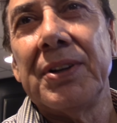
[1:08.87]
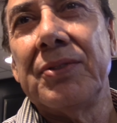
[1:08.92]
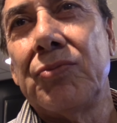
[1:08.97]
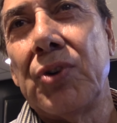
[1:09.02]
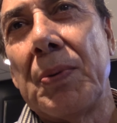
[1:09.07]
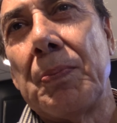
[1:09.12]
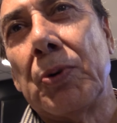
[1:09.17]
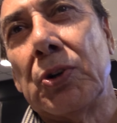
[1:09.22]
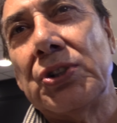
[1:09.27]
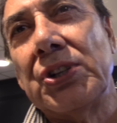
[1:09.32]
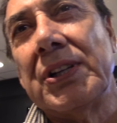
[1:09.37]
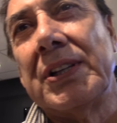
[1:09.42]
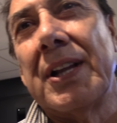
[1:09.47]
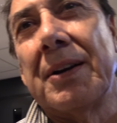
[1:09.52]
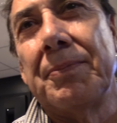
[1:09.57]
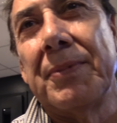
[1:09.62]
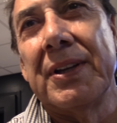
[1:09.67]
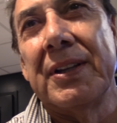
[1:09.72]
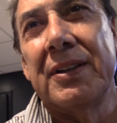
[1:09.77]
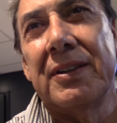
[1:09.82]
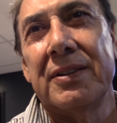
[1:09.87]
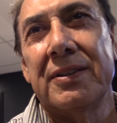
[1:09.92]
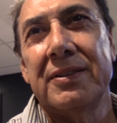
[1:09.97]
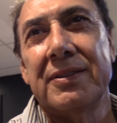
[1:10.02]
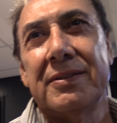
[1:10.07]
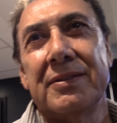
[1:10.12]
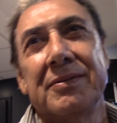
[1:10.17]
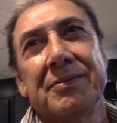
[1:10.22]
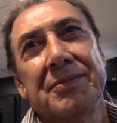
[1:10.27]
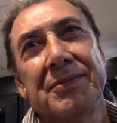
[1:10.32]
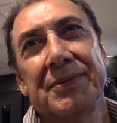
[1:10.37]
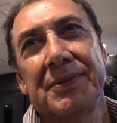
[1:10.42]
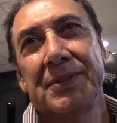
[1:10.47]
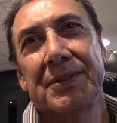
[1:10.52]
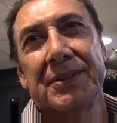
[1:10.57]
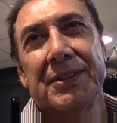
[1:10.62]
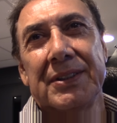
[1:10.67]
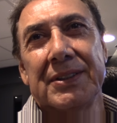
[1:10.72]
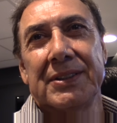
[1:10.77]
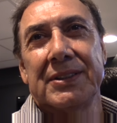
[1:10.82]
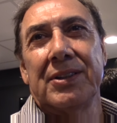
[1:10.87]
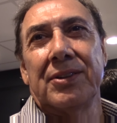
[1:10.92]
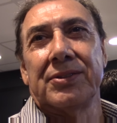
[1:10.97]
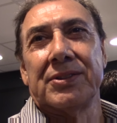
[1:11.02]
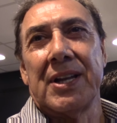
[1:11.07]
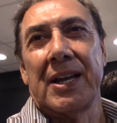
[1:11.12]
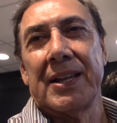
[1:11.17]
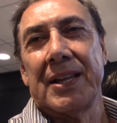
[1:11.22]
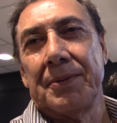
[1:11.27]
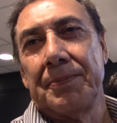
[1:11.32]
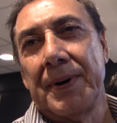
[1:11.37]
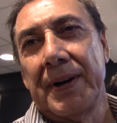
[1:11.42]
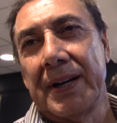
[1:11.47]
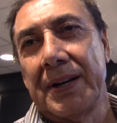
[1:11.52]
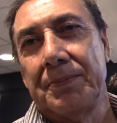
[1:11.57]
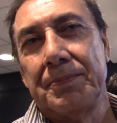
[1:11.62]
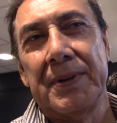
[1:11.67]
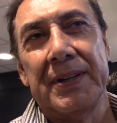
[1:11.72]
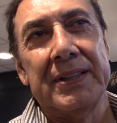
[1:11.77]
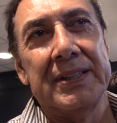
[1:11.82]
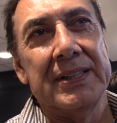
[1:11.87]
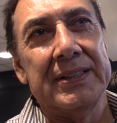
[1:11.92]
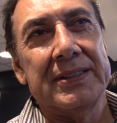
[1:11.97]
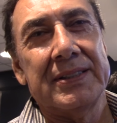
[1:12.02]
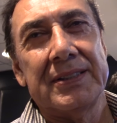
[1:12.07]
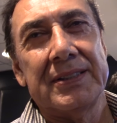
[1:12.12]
Triple G, I mean, it's no doubt about it, man.